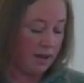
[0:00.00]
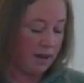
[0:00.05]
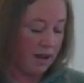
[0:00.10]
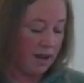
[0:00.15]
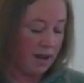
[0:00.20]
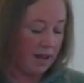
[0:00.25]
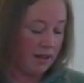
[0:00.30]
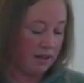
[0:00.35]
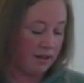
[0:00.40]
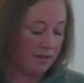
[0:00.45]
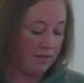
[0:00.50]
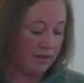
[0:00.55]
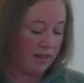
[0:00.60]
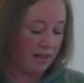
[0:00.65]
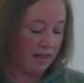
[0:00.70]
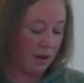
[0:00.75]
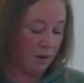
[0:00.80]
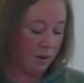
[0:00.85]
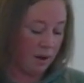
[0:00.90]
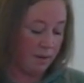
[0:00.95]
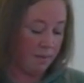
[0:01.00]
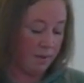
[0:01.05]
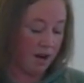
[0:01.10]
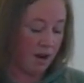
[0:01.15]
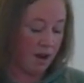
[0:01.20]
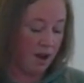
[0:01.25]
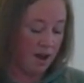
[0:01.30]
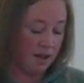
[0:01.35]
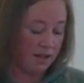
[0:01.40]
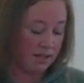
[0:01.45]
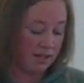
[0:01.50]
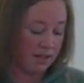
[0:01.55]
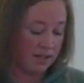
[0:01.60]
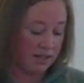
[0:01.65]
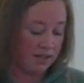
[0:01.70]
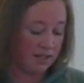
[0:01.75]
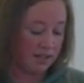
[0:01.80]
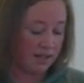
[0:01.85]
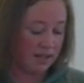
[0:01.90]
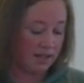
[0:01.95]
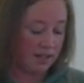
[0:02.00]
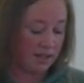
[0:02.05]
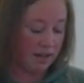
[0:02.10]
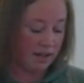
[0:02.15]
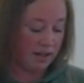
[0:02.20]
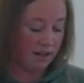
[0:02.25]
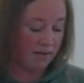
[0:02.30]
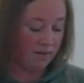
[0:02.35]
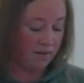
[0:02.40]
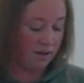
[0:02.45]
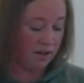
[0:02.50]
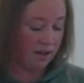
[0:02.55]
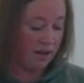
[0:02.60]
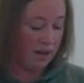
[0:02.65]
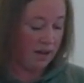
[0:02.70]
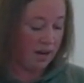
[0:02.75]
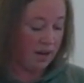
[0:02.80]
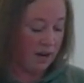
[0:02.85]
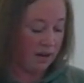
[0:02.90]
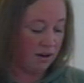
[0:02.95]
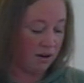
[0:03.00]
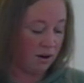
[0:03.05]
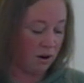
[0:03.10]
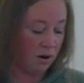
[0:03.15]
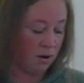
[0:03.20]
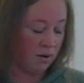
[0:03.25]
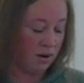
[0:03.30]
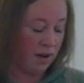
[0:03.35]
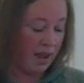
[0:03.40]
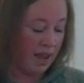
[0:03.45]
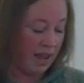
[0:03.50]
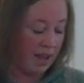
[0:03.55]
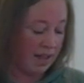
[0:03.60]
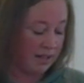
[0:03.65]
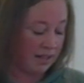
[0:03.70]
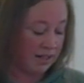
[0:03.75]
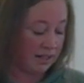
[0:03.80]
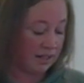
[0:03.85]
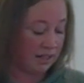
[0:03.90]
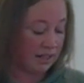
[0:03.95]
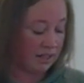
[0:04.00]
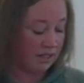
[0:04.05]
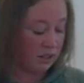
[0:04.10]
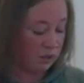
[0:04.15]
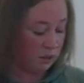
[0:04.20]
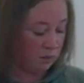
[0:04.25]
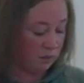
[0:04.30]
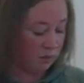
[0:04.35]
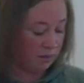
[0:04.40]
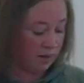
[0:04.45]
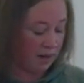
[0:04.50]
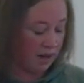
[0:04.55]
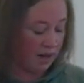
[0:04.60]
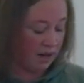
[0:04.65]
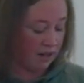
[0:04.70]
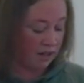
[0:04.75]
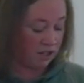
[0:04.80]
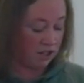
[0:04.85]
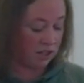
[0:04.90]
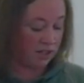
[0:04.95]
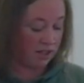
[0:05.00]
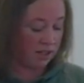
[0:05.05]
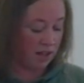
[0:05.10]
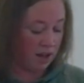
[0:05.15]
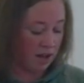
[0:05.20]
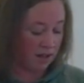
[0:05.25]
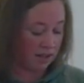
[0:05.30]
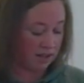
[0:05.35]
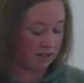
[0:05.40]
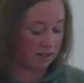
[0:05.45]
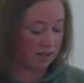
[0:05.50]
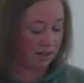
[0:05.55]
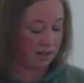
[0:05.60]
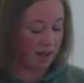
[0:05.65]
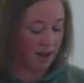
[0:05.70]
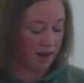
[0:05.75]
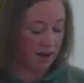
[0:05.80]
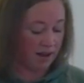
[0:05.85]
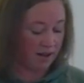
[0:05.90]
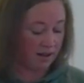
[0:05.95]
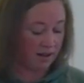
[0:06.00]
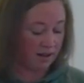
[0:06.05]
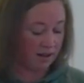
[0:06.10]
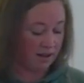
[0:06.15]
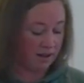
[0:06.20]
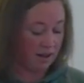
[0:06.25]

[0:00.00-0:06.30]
And living that way may cause us to live in our own heads, consumed by anxious thoughts like,